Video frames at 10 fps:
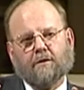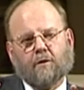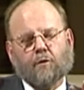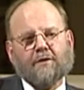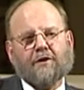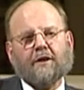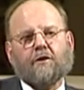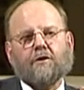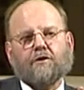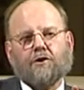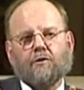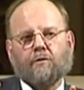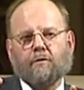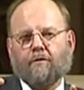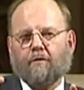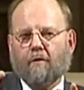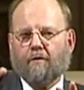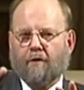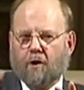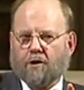And we think that to
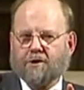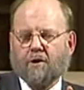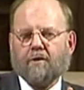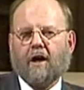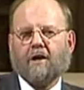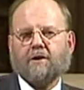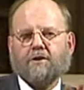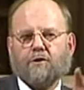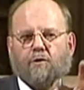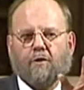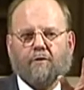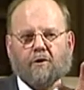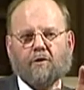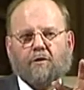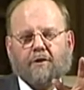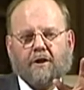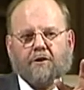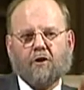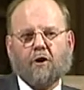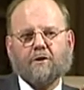focus on that is to overlook the
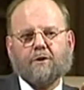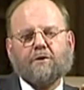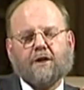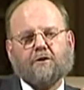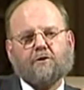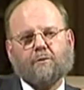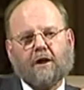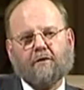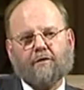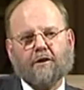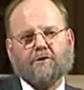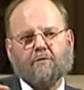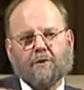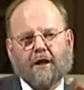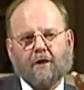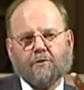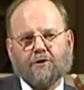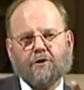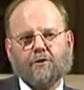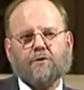enormous potential benefits of being able
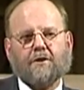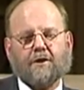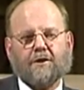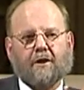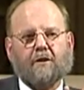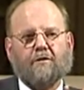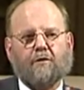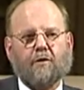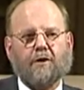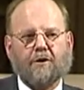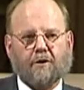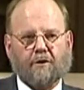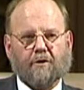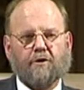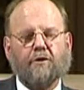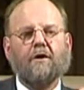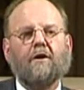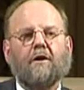to use these cells for research.